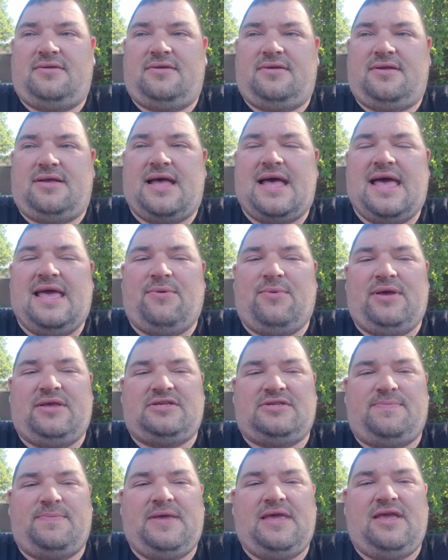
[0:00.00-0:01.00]
highway
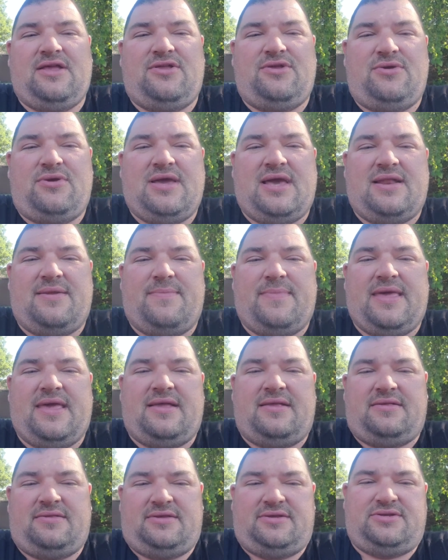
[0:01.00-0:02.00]
speed, you gotta
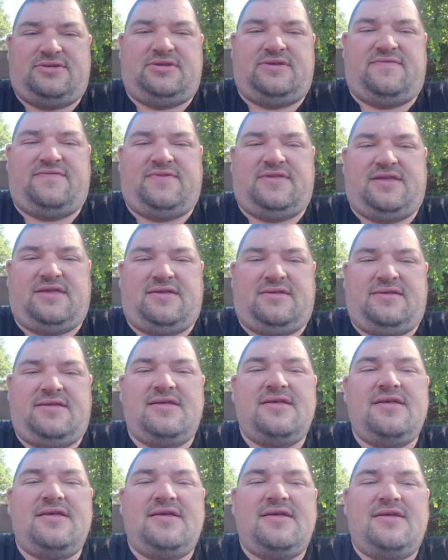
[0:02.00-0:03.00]
manually shift it
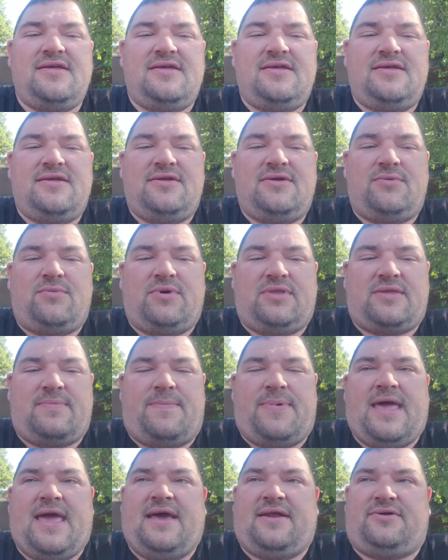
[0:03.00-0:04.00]
with the
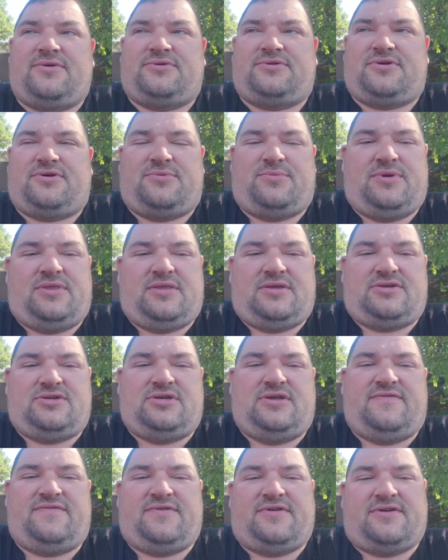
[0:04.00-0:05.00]
paddles or with the
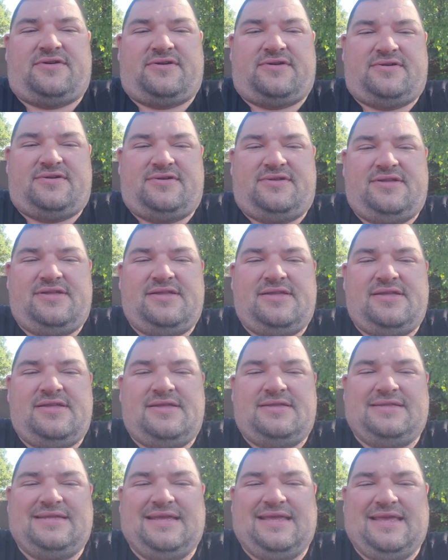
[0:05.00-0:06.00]
shifter
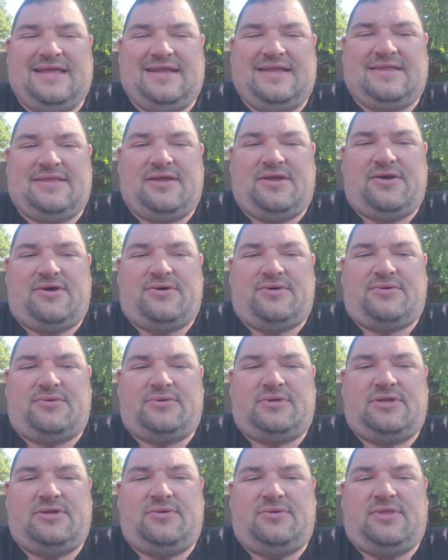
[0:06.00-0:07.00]
to get it to go
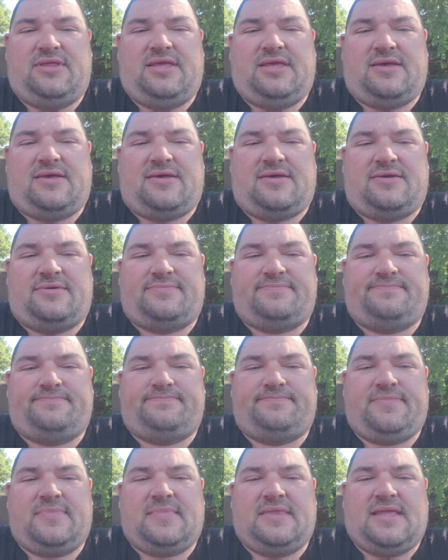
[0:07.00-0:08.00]
to the
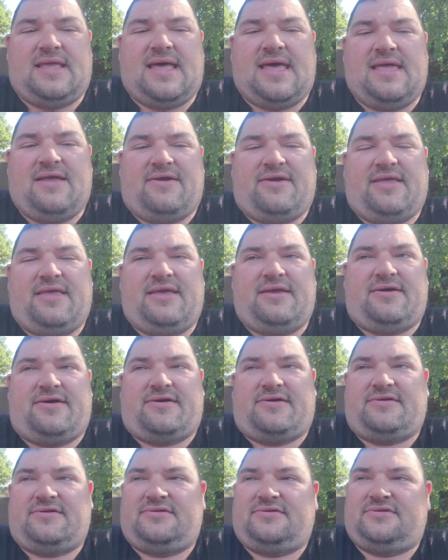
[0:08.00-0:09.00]
higher
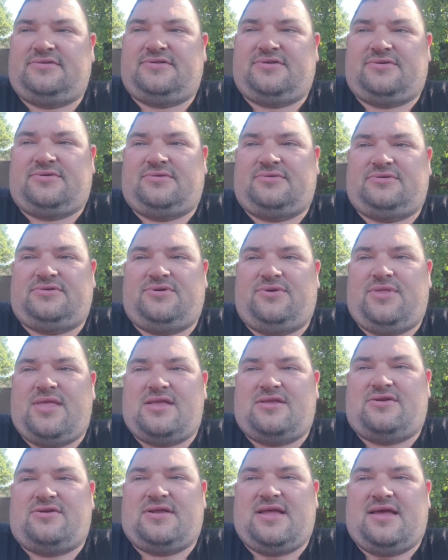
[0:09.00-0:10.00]
gear, so
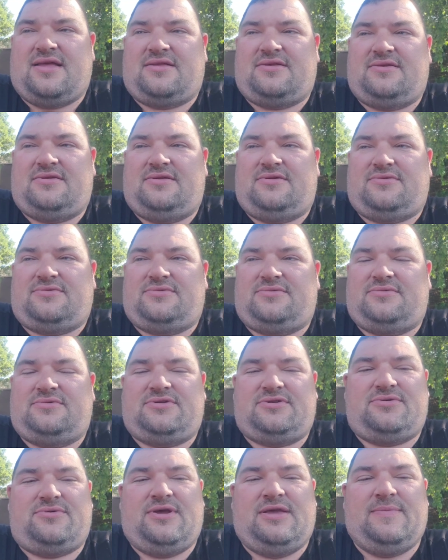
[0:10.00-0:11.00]
that you're not, you know,
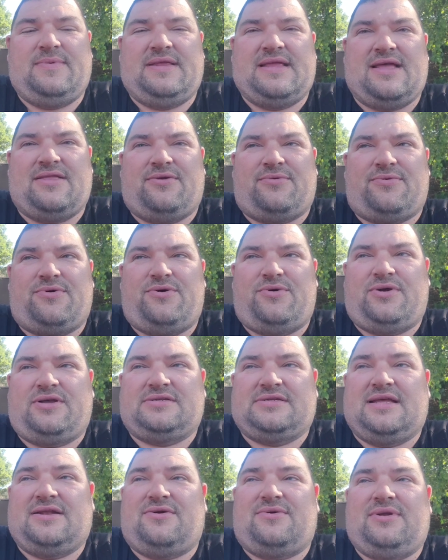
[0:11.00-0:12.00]
screaming down the road,
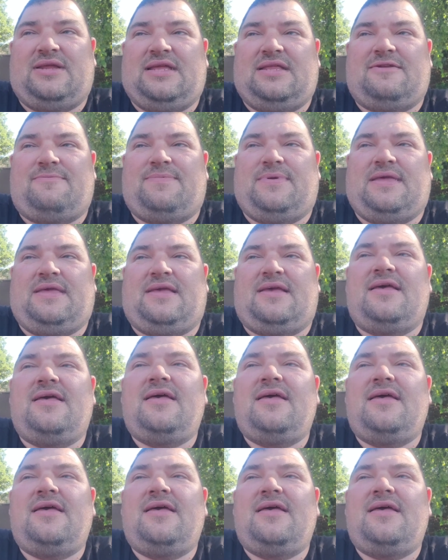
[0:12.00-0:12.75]
because I don't need to be